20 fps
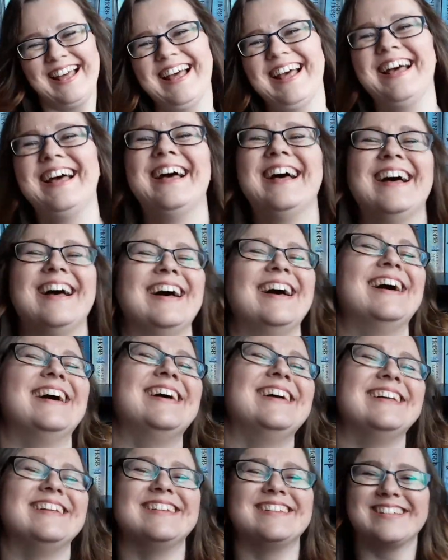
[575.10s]

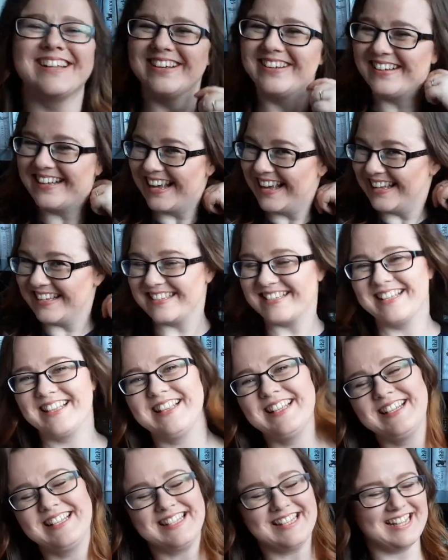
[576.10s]
zweig. So yes,
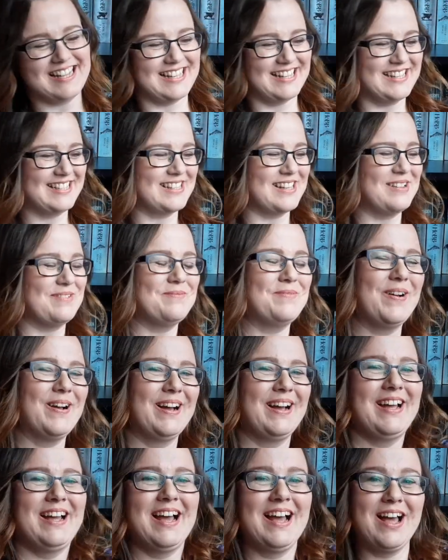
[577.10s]
this is
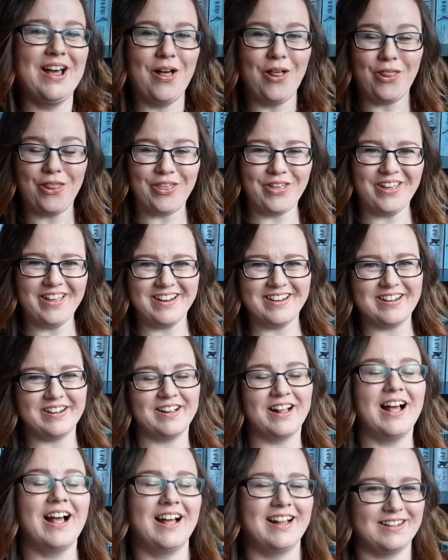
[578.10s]
my third
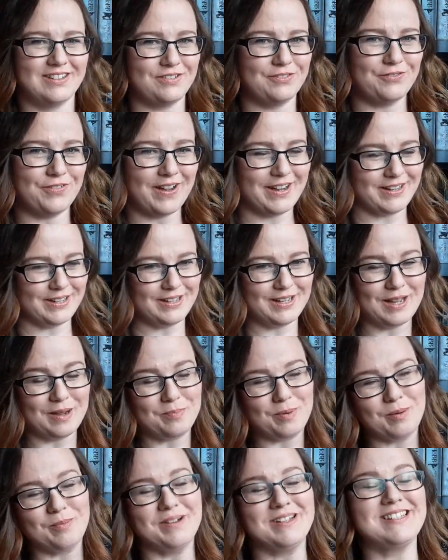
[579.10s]
and final, I
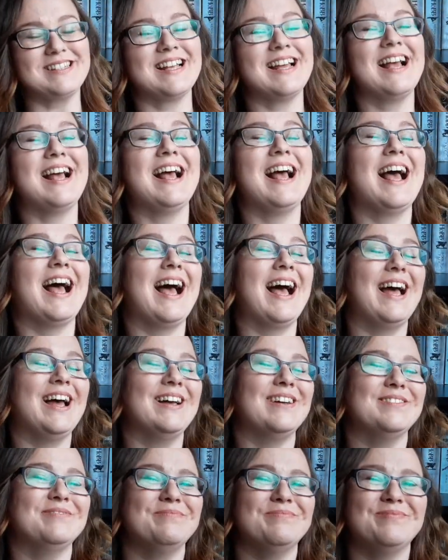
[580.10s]
promise,
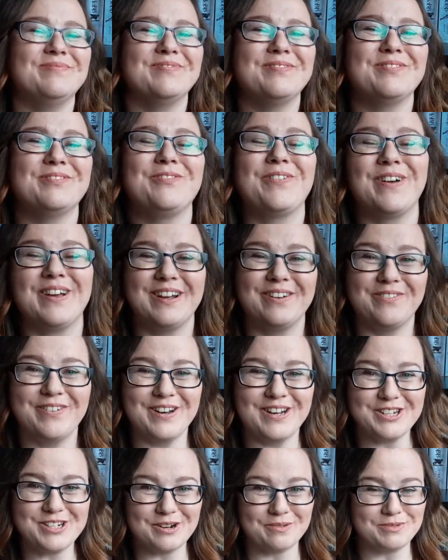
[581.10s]

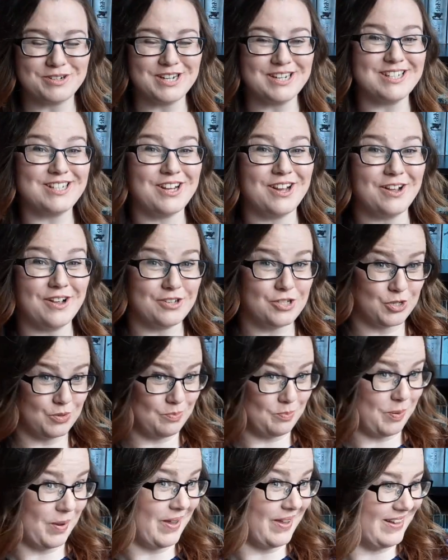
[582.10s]
finished object
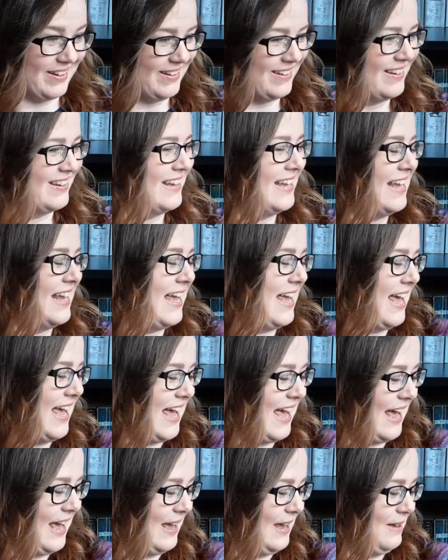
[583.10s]
jumper.
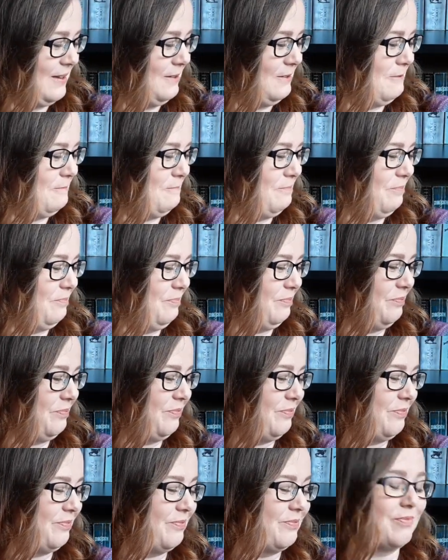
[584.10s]
I
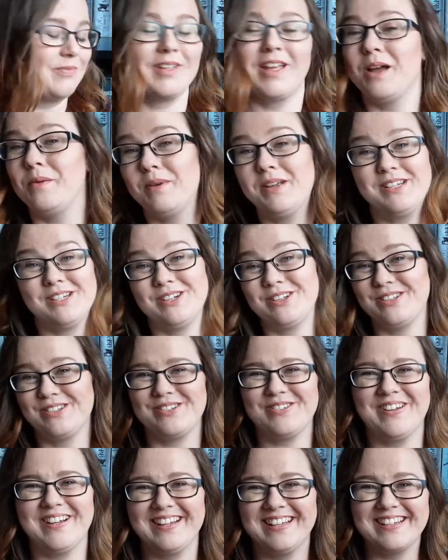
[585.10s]
made another
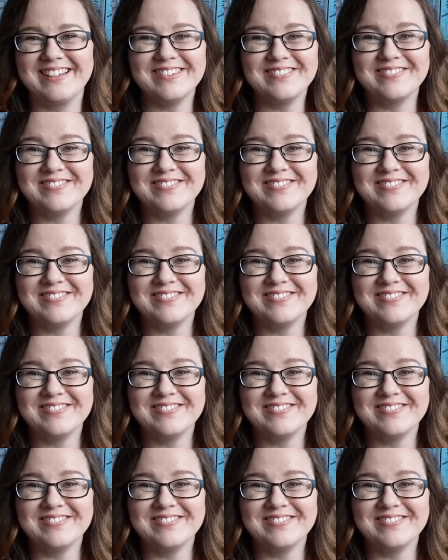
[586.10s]
zweig.